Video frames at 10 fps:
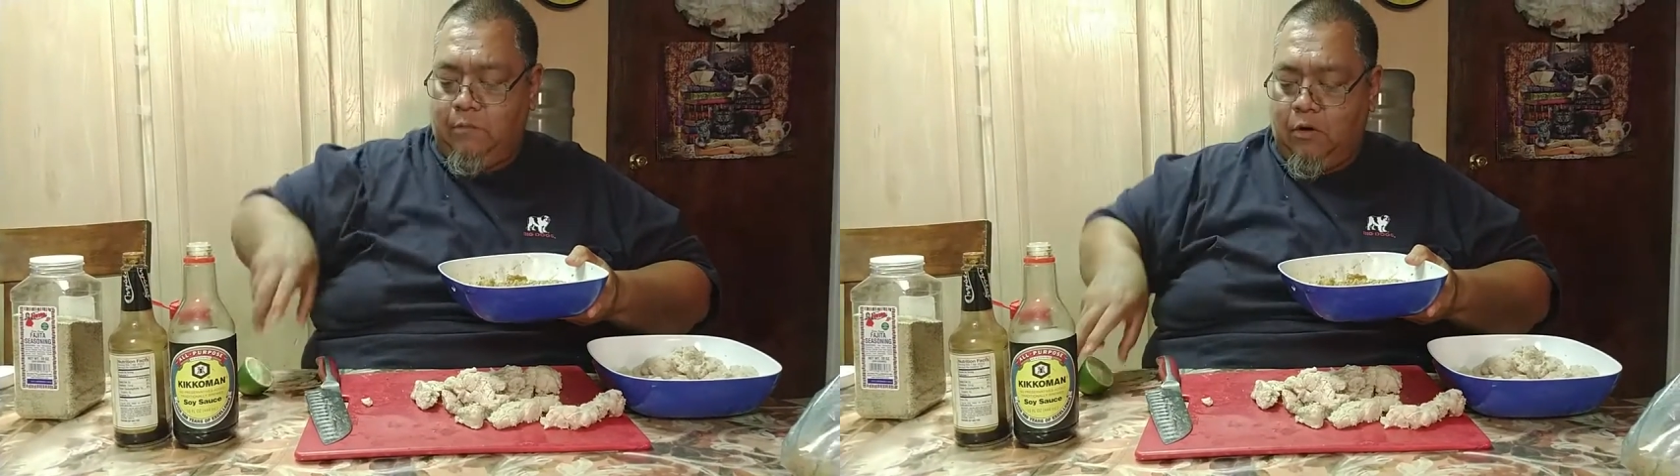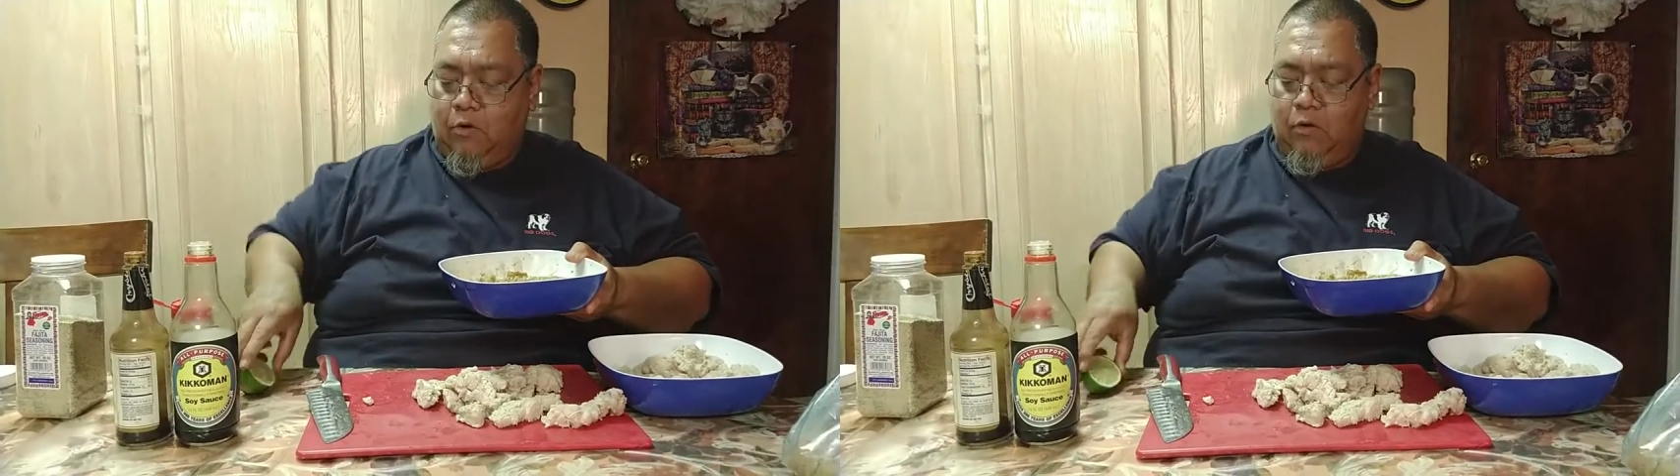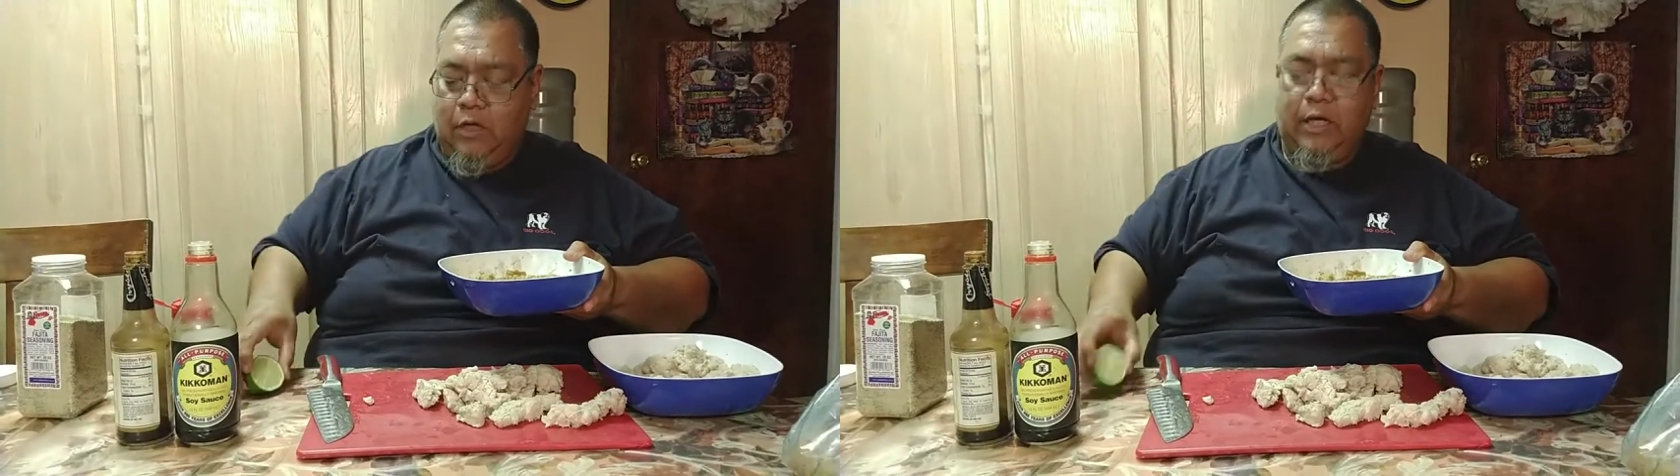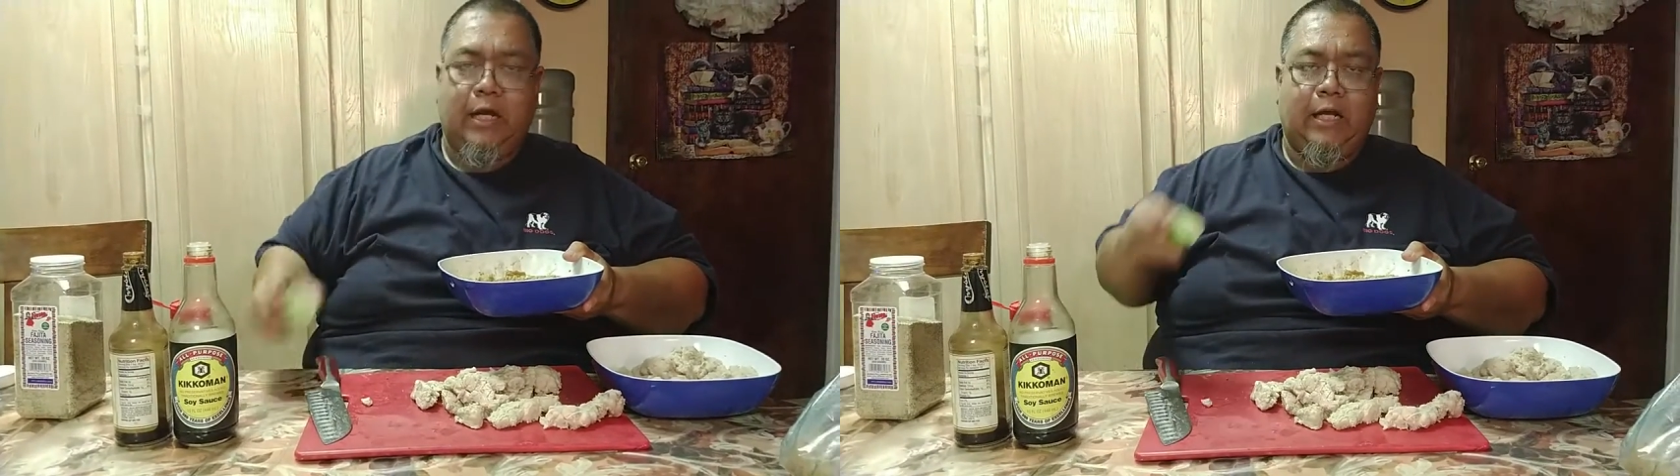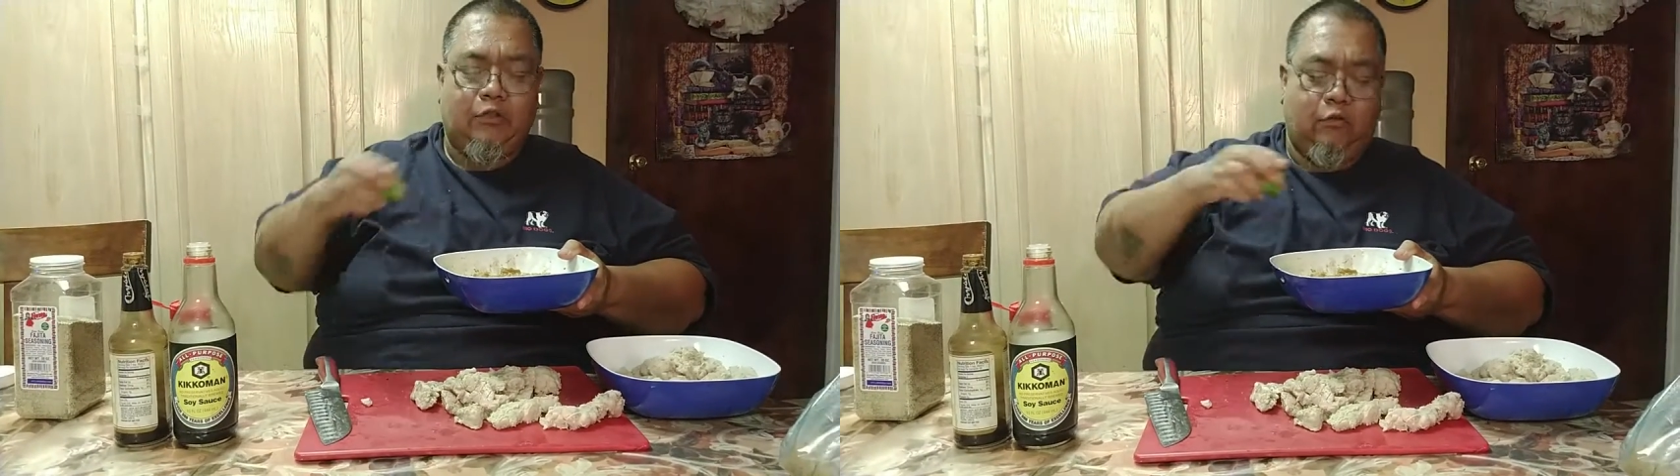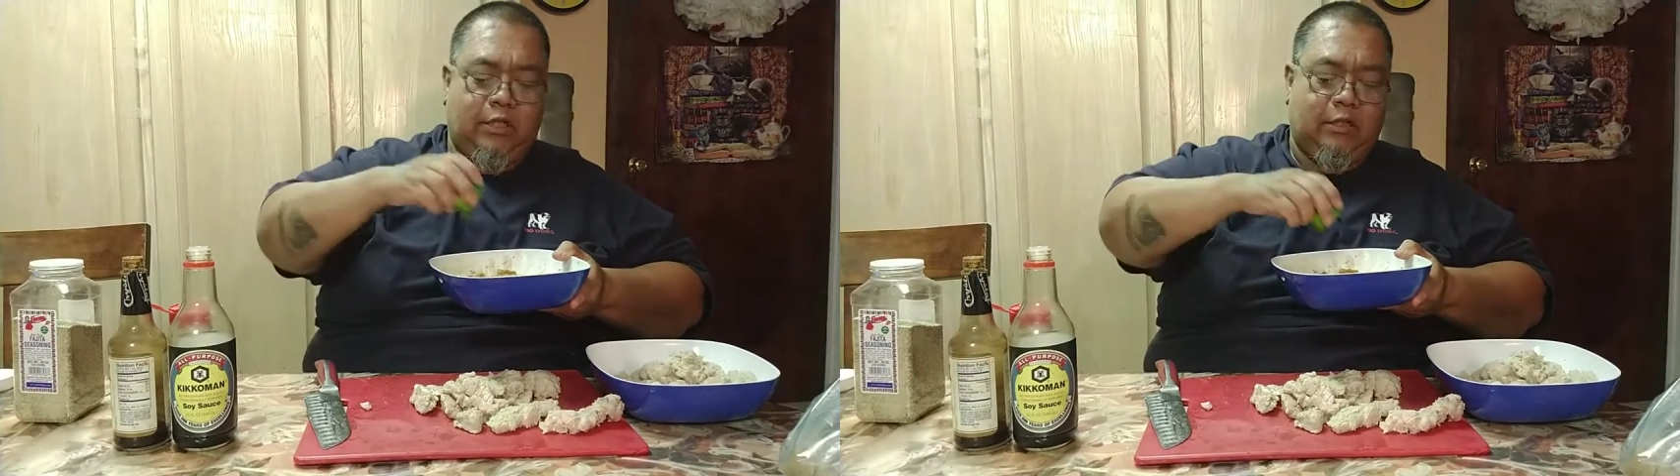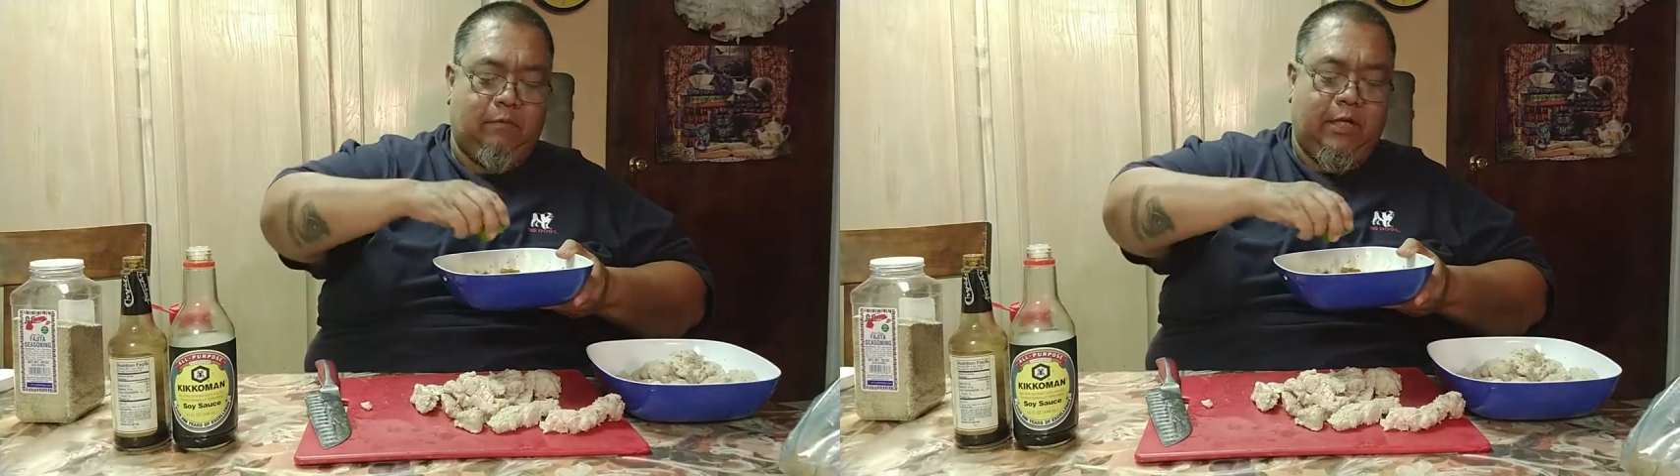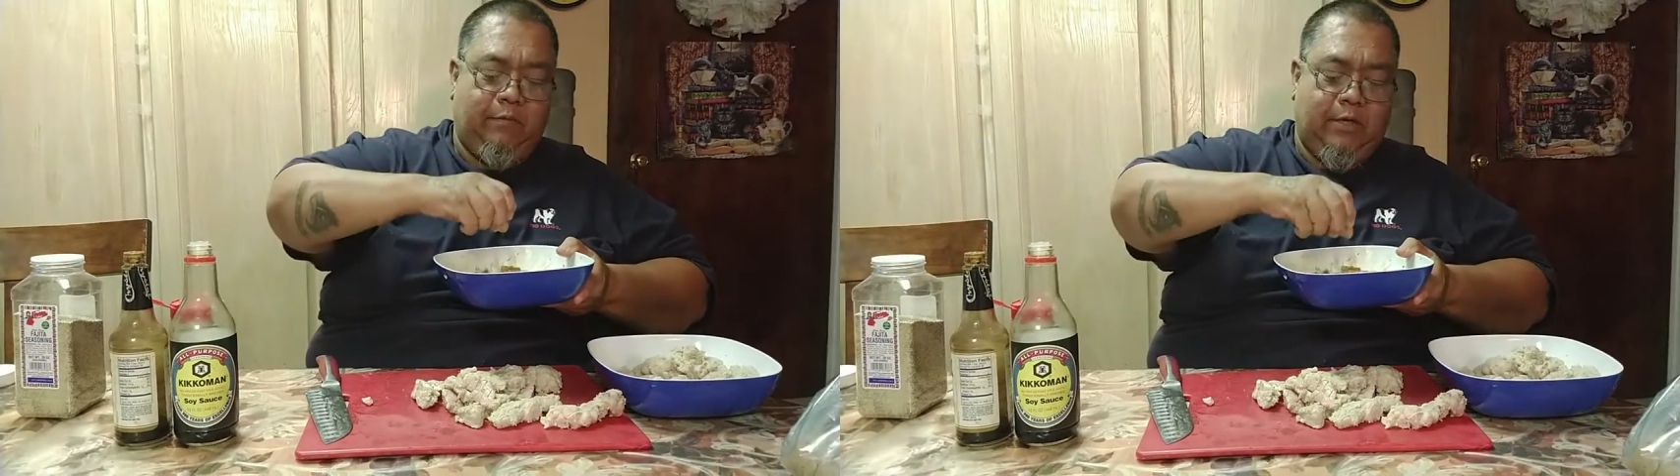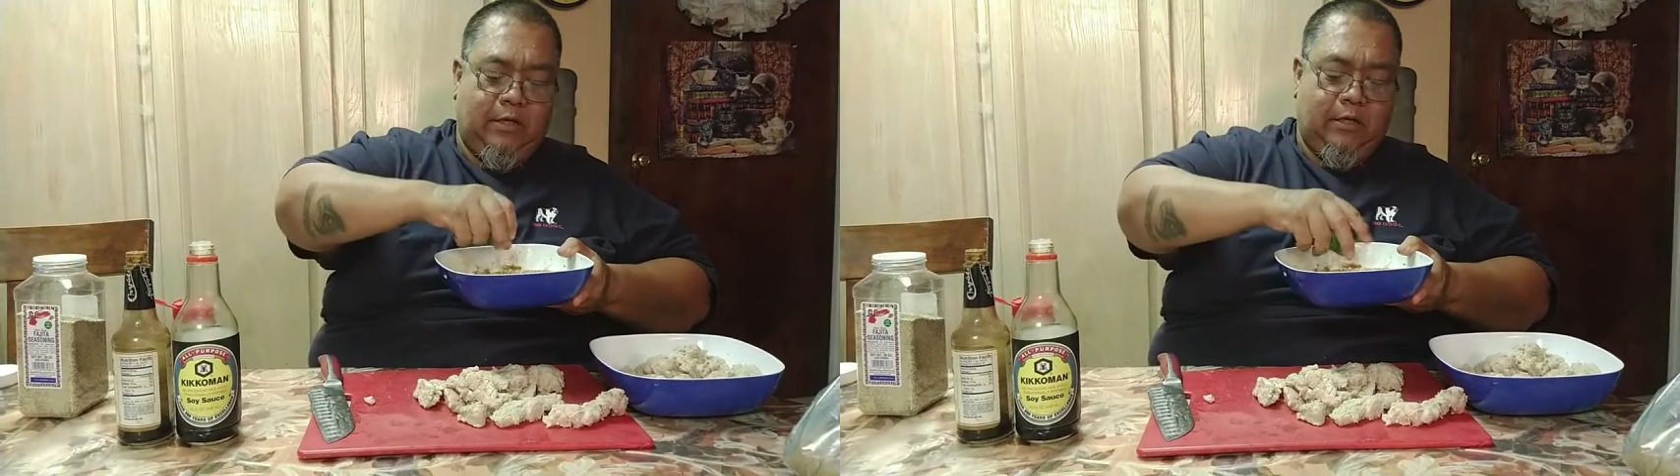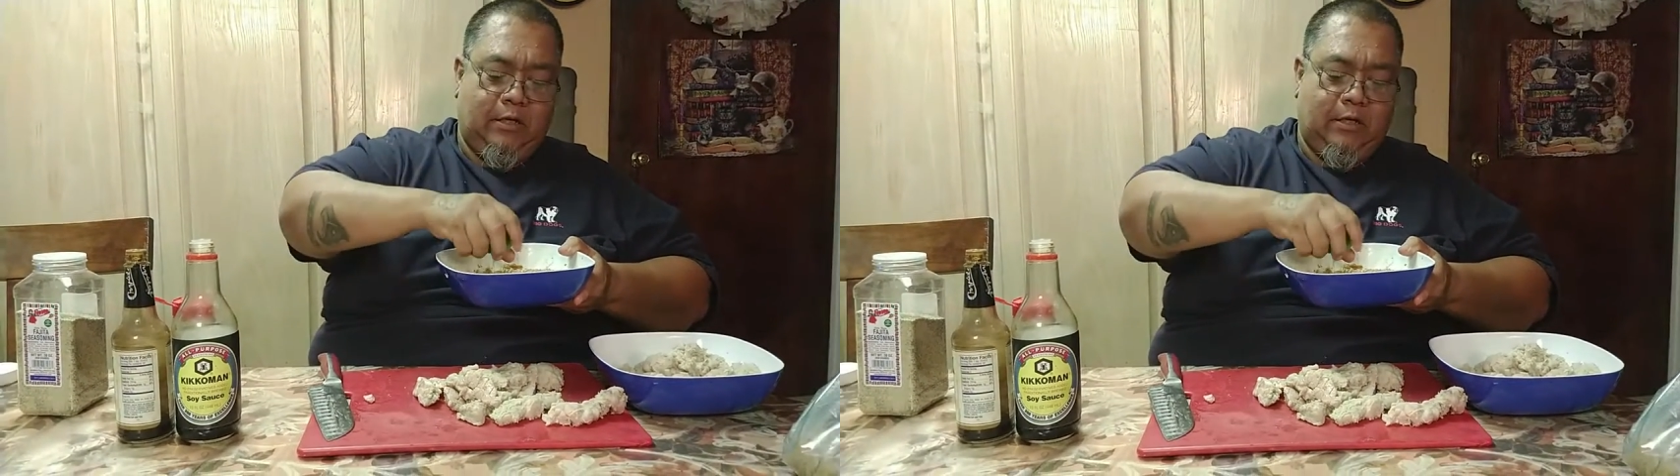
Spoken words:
bowl, and I squeeze some lemon.